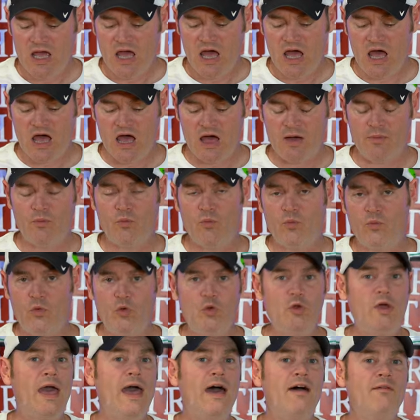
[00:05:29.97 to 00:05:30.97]
Uh,
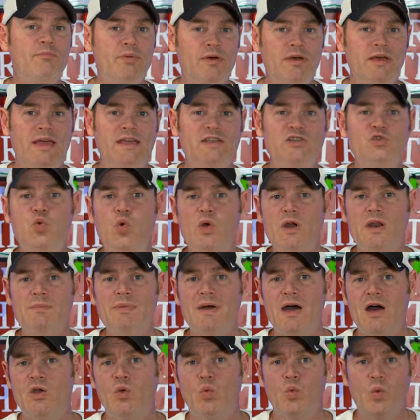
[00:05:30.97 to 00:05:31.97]
we have put a twenty
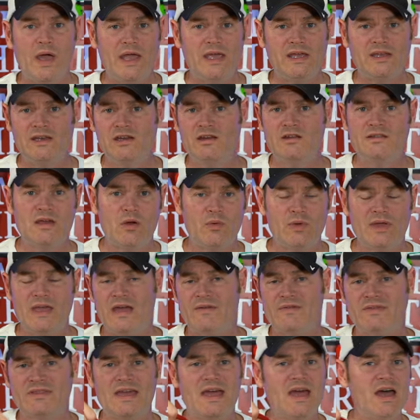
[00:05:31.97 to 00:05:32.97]
pound weight in here that we
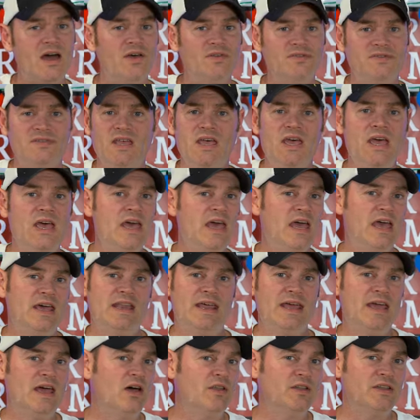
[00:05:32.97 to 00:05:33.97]
have at the house and
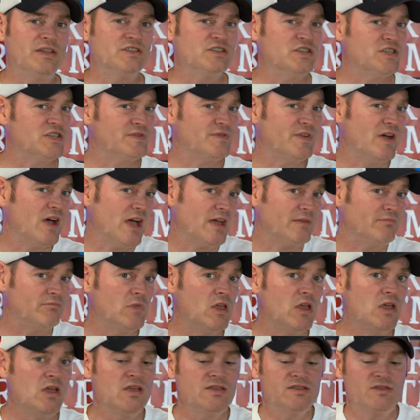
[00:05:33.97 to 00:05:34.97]
it held it just fine.
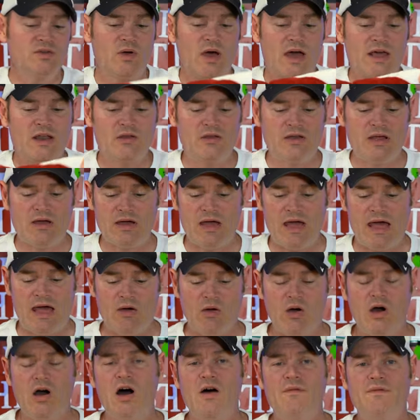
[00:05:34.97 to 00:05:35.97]
So I don't know how
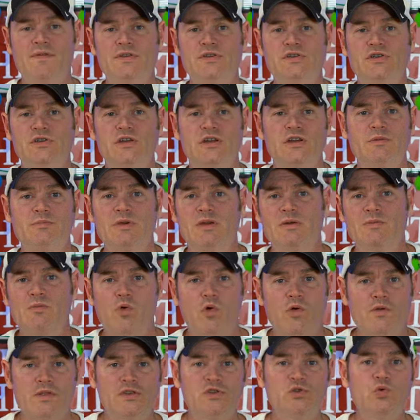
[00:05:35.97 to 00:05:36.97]
often you're going to put
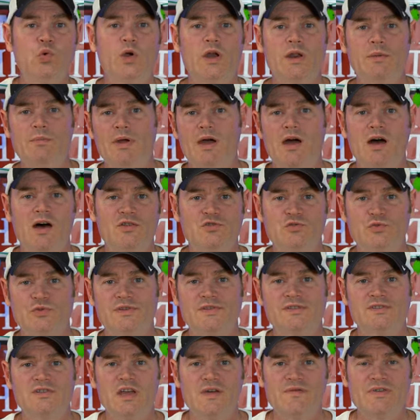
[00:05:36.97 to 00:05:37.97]
more than twenty pounds worth
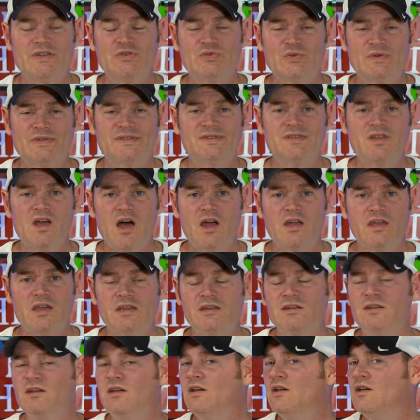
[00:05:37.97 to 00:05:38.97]
of stuff into a
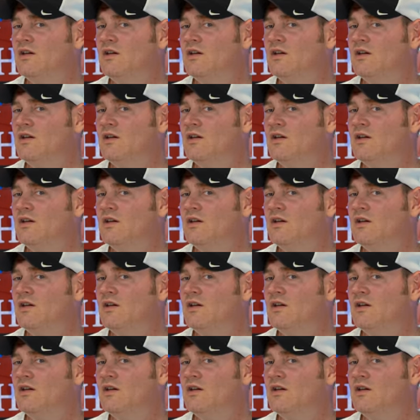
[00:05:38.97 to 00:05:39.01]
stocking.